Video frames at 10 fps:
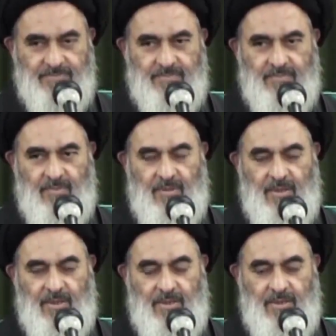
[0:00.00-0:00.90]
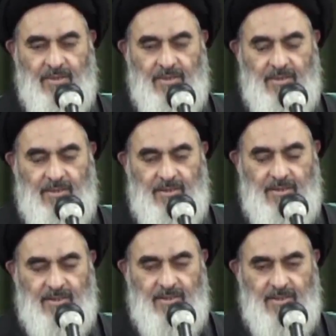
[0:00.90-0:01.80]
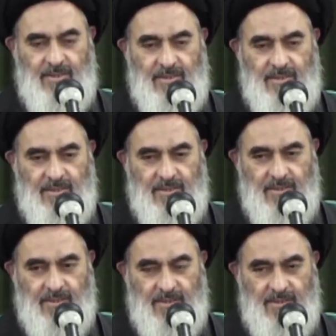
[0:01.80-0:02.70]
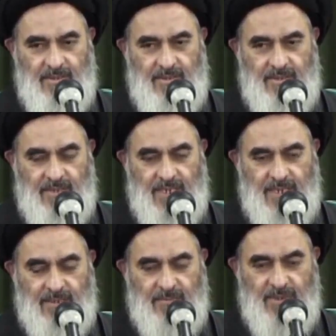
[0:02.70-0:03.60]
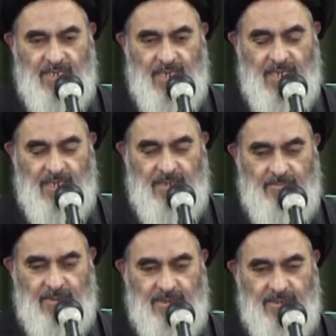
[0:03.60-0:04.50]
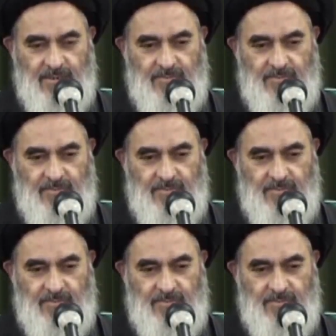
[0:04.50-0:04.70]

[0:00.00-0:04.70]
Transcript: Nothing is said.